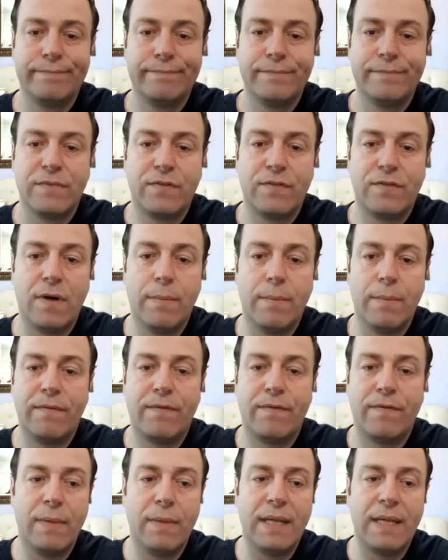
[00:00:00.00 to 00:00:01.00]
from
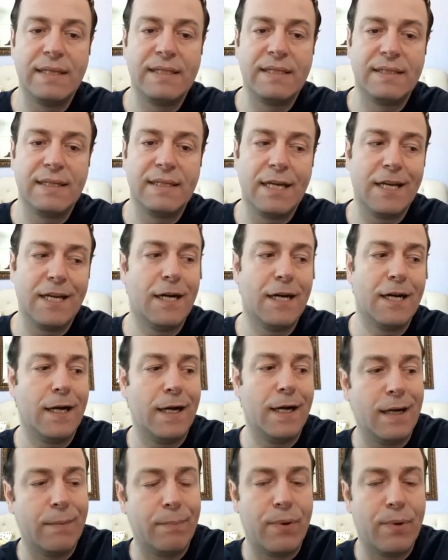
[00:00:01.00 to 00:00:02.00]
let's say, a
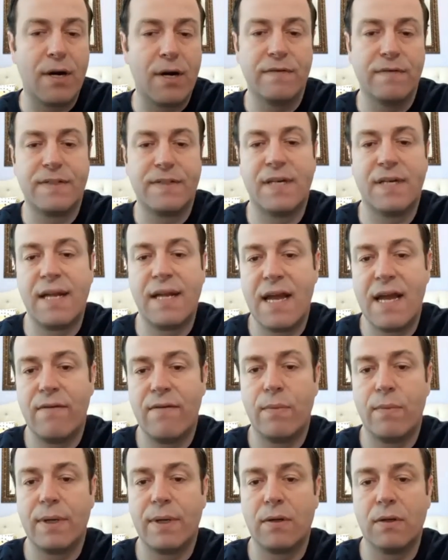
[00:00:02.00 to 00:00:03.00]
part of
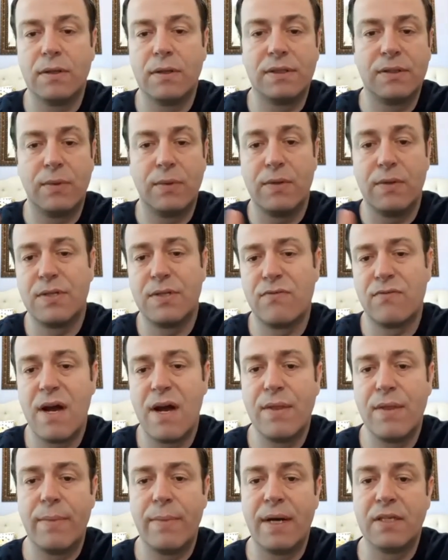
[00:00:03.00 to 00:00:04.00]
Sarajevo, because we were
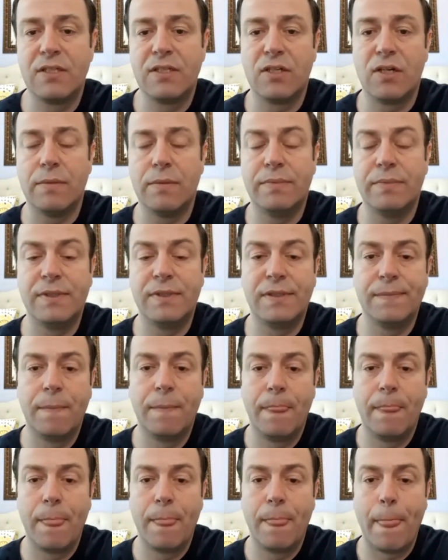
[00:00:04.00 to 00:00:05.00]
surrounded by Serbs.
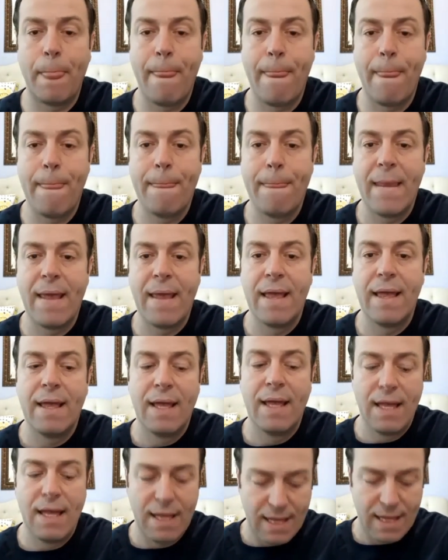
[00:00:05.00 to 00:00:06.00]

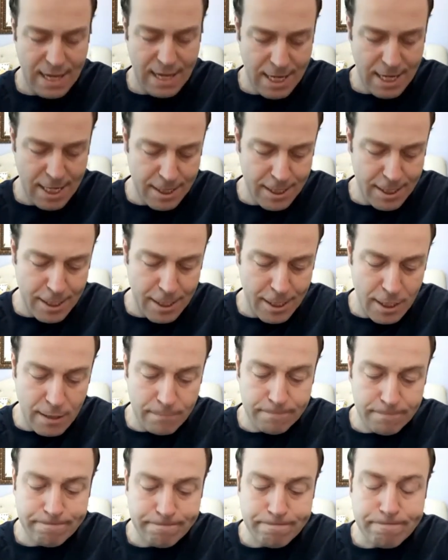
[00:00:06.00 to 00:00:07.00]
And
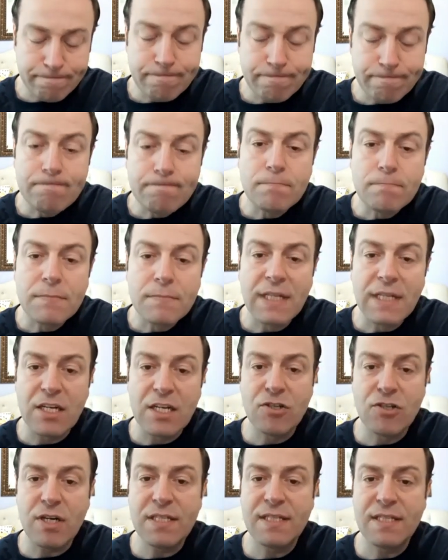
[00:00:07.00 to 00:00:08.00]
they
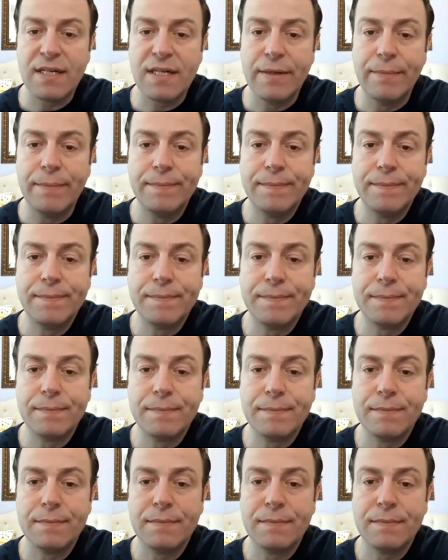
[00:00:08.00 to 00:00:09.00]
trusted him.
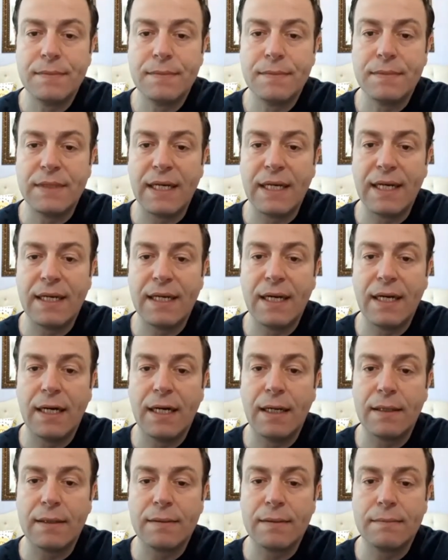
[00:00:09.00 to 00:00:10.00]
They
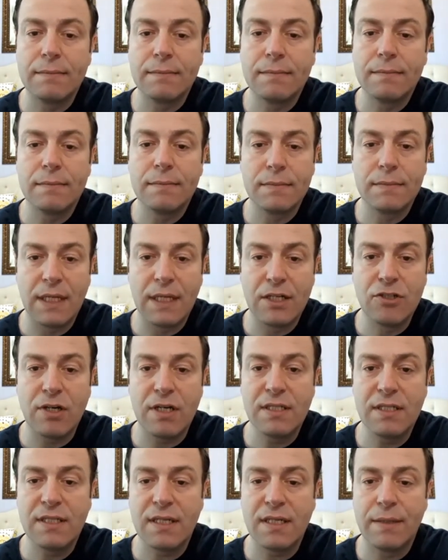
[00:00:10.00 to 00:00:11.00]

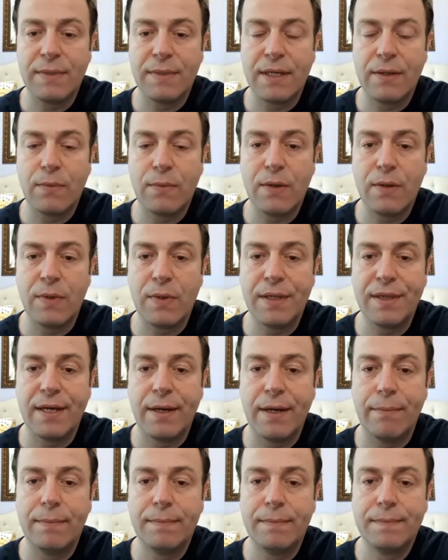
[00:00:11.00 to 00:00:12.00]
trusted him. They went with
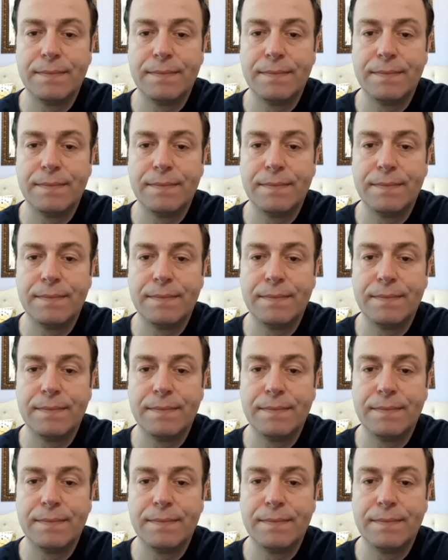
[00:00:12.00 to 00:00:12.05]
them